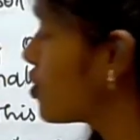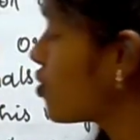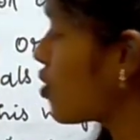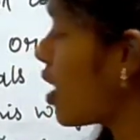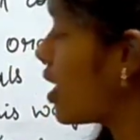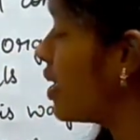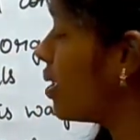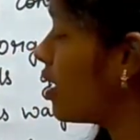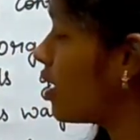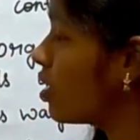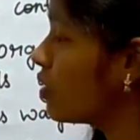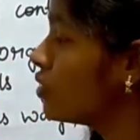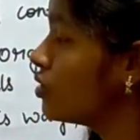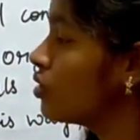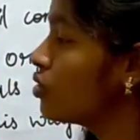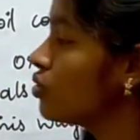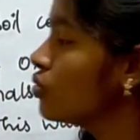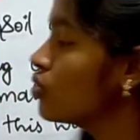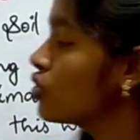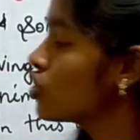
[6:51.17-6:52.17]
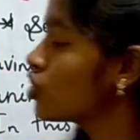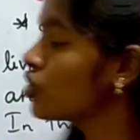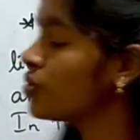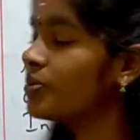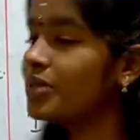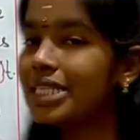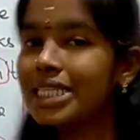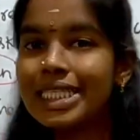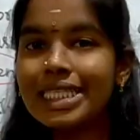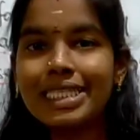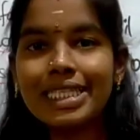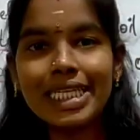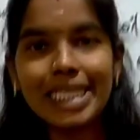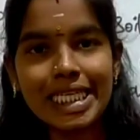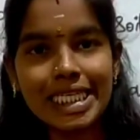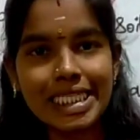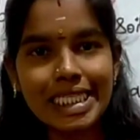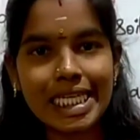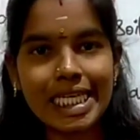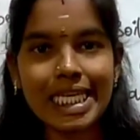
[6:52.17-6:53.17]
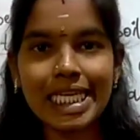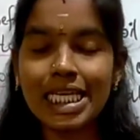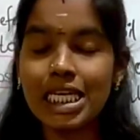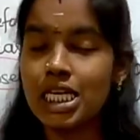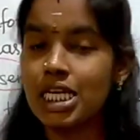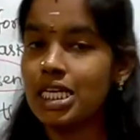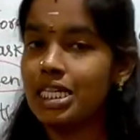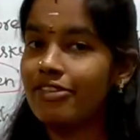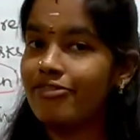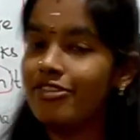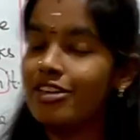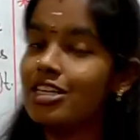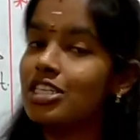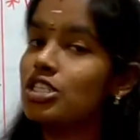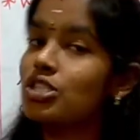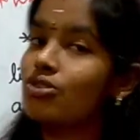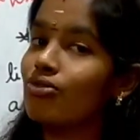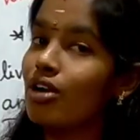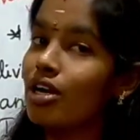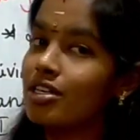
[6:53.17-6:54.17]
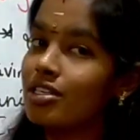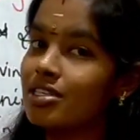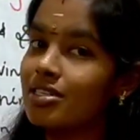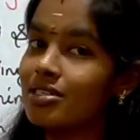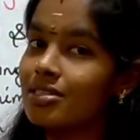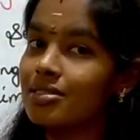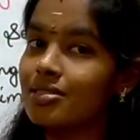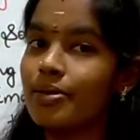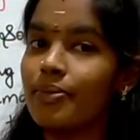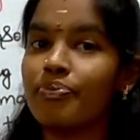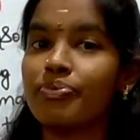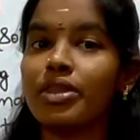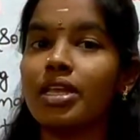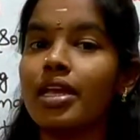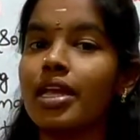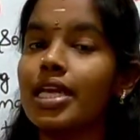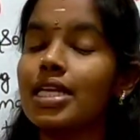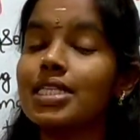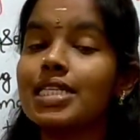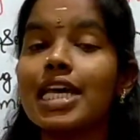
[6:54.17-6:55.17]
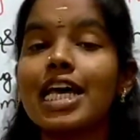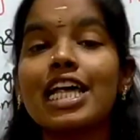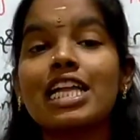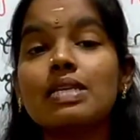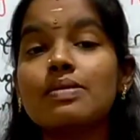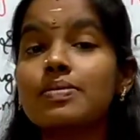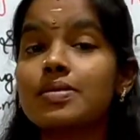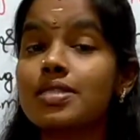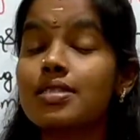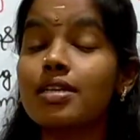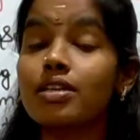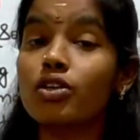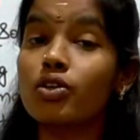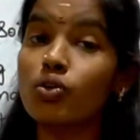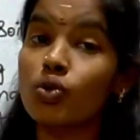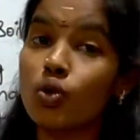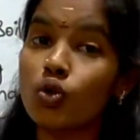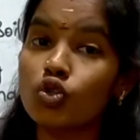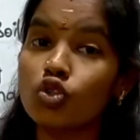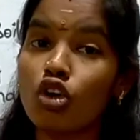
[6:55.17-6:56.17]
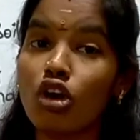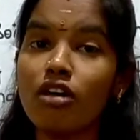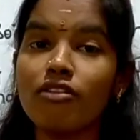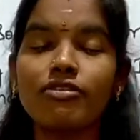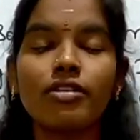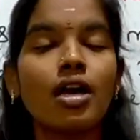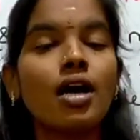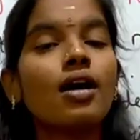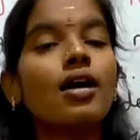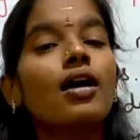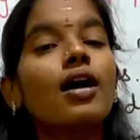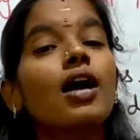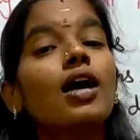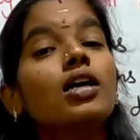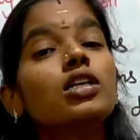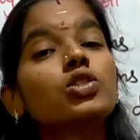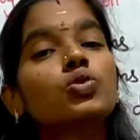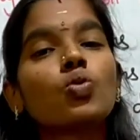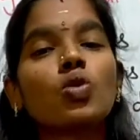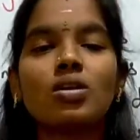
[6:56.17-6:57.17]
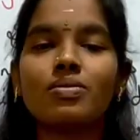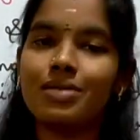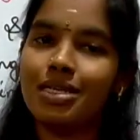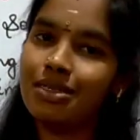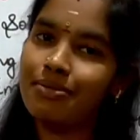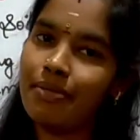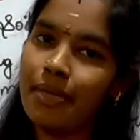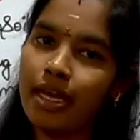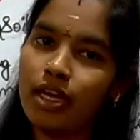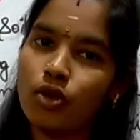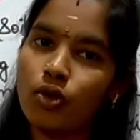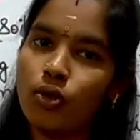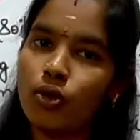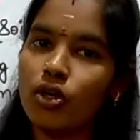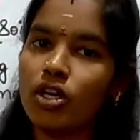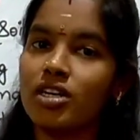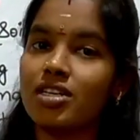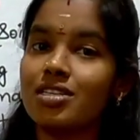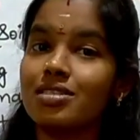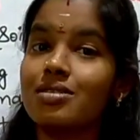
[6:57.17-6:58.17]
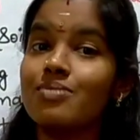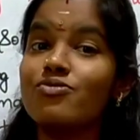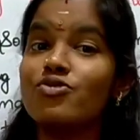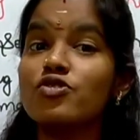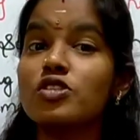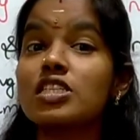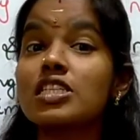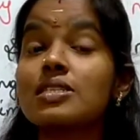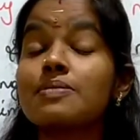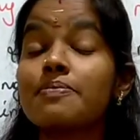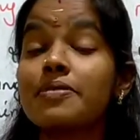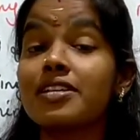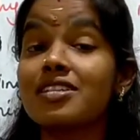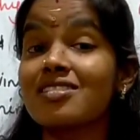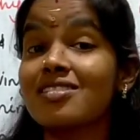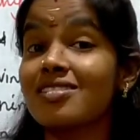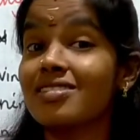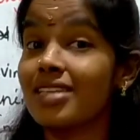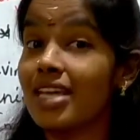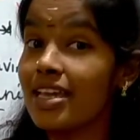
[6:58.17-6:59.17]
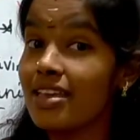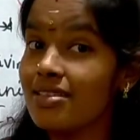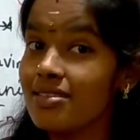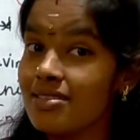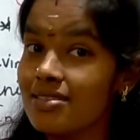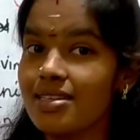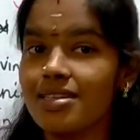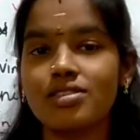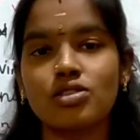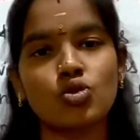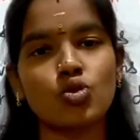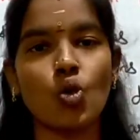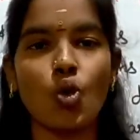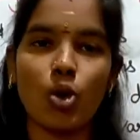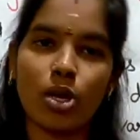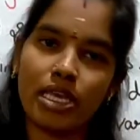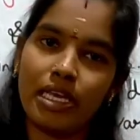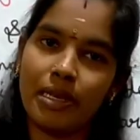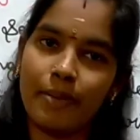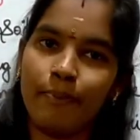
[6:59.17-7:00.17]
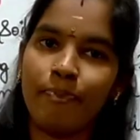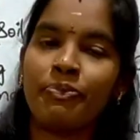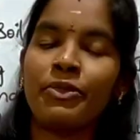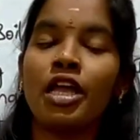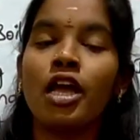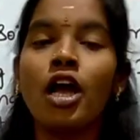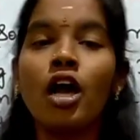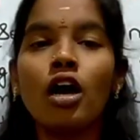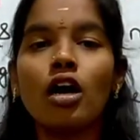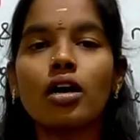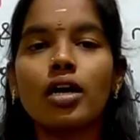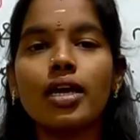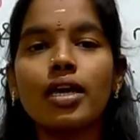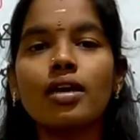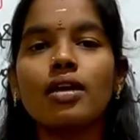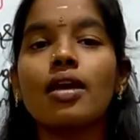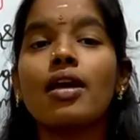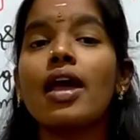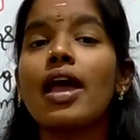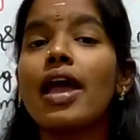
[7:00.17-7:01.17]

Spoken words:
soil allow the roots to breathe easily? The first one is it helps the growth of earthworm and microorganisms which is present in the soil. Okay,